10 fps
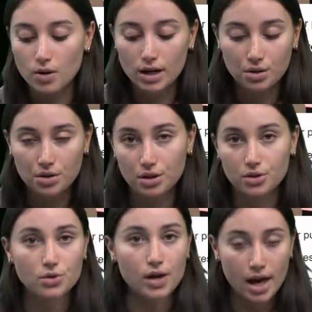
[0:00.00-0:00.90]
anything
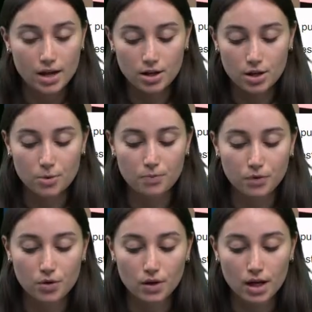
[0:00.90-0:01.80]
to add here.
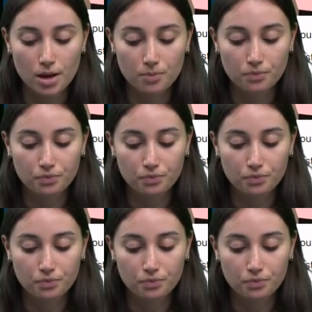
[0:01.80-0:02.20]
Okay,